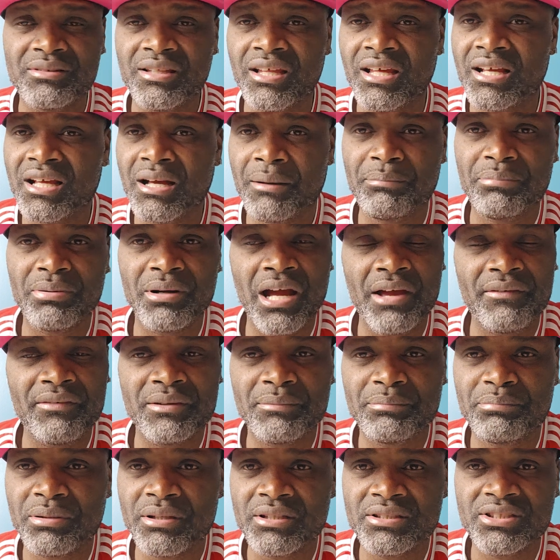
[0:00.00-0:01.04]
take a
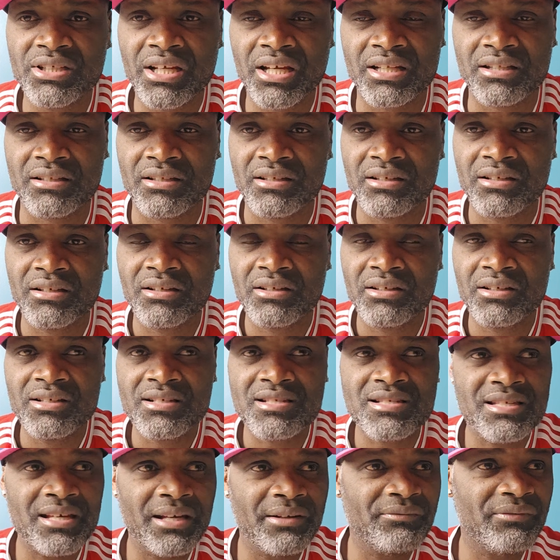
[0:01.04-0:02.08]
private jet.
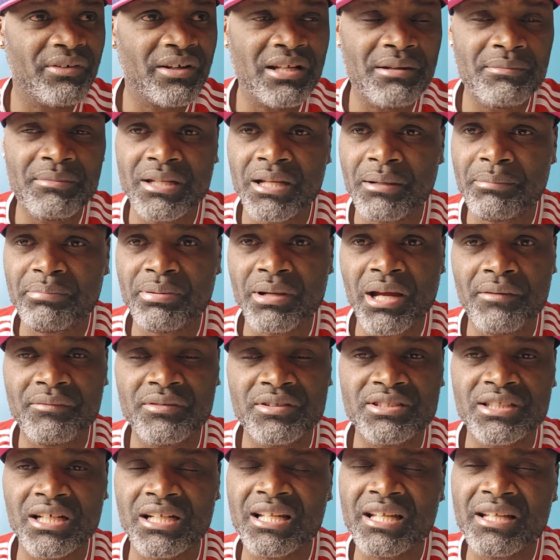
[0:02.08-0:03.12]
Send for them in a
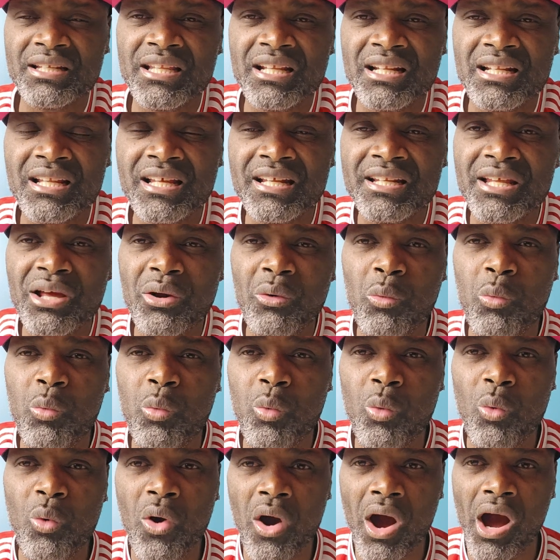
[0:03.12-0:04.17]
private jet. Let
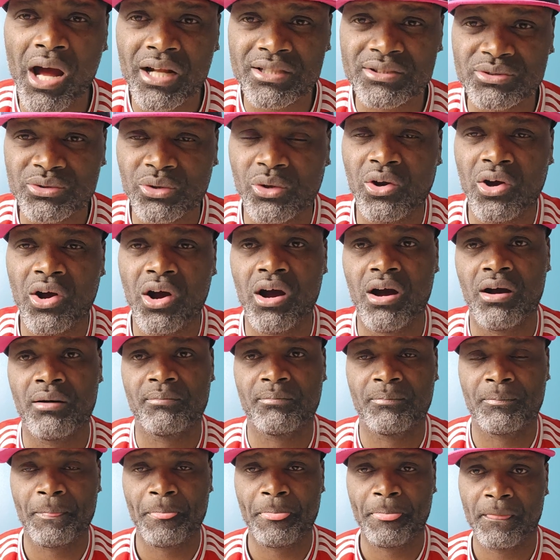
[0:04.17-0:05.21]
them want to
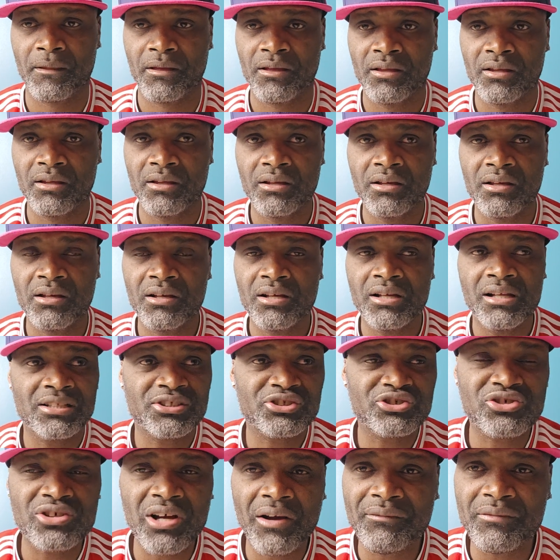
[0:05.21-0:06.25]
come.
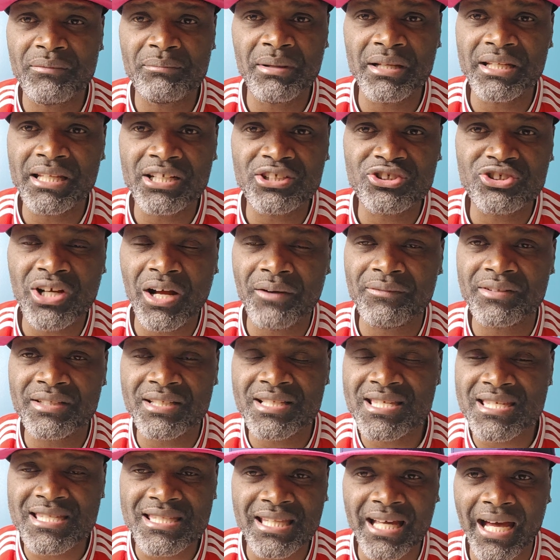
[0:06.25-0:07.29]
Travel, make their
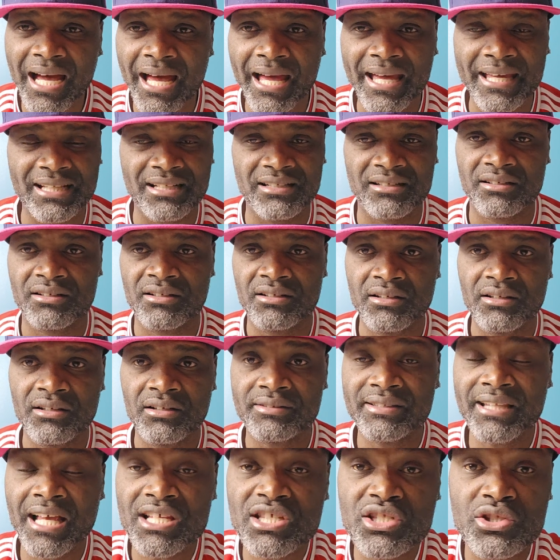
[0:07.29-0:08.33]
traveling style.
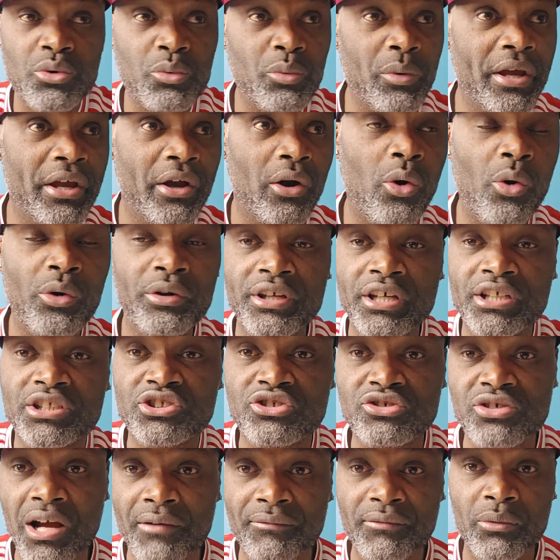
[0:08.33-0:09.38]
That's the way all they
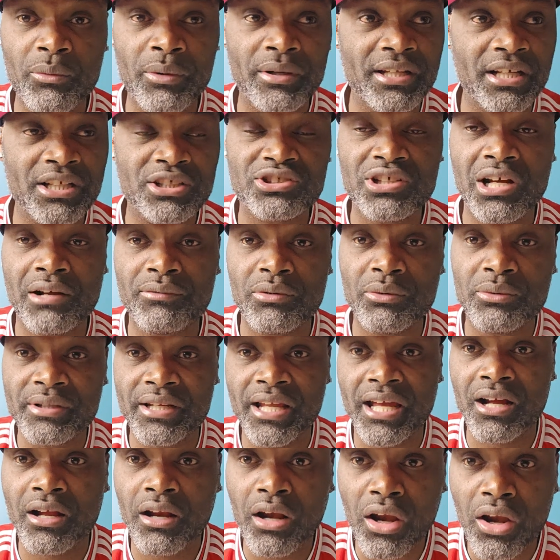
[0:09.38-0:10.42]
travel when they travel with
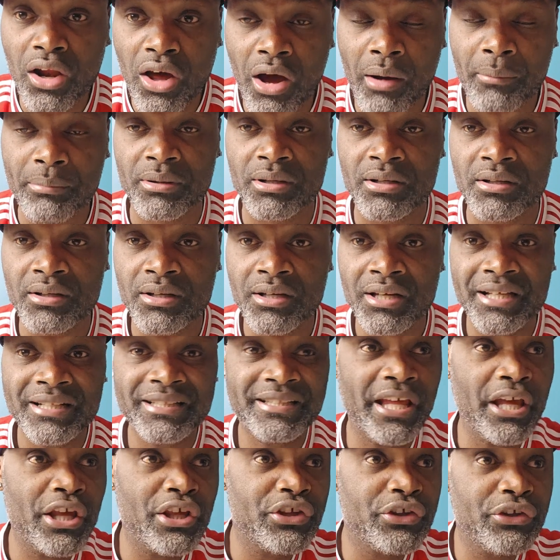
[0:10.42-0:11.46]
their club.
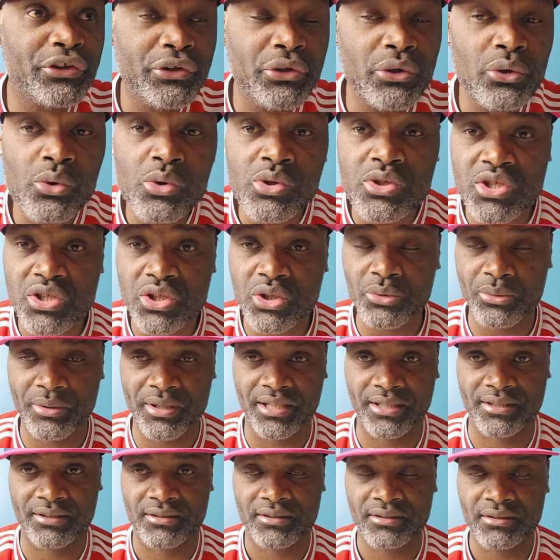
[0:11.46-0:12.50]
They used to
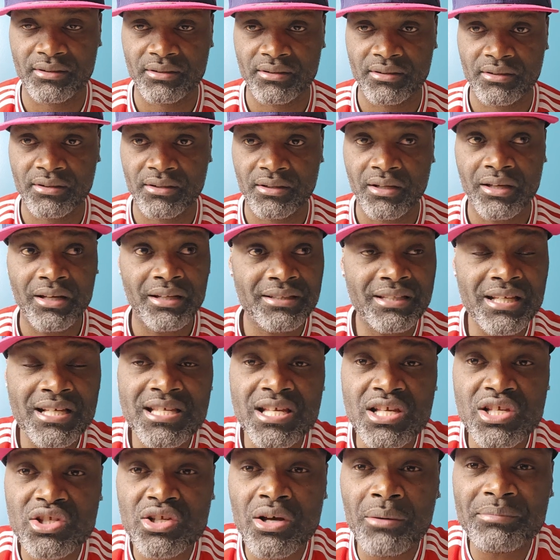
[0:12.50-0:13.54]
it.
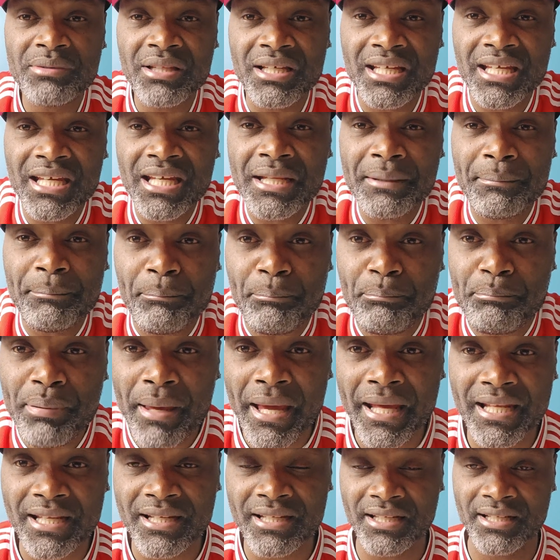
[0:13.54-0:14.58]
This is something
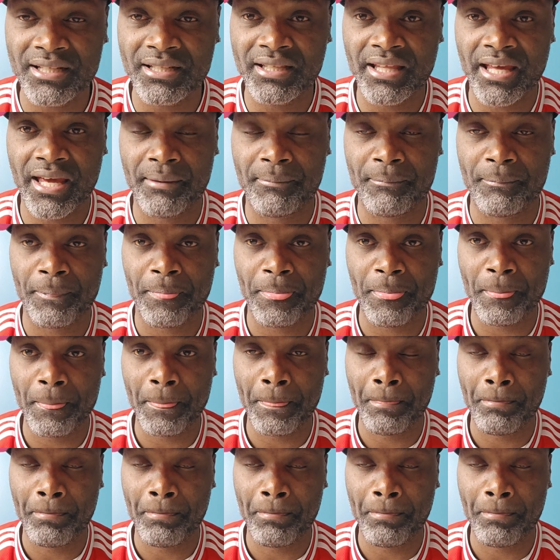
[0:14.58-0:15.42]
embedded in them.